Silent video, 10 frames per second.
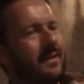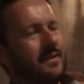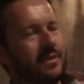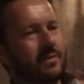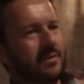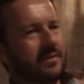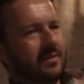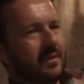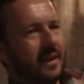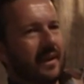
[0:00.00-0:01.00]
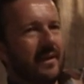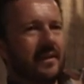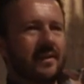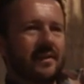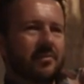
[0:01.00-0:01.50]
she didn't do that.
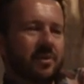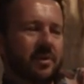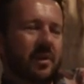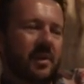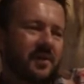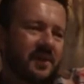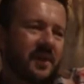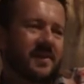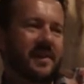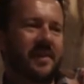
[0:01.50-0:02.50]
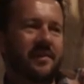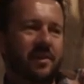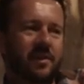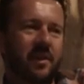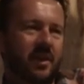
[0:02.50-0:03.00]
But there are things that
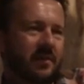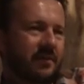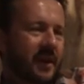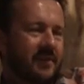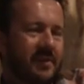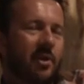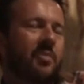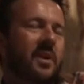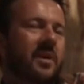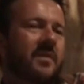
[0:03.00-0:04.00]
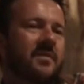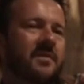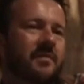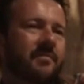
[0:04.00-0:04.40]
you kind of have to look beyond.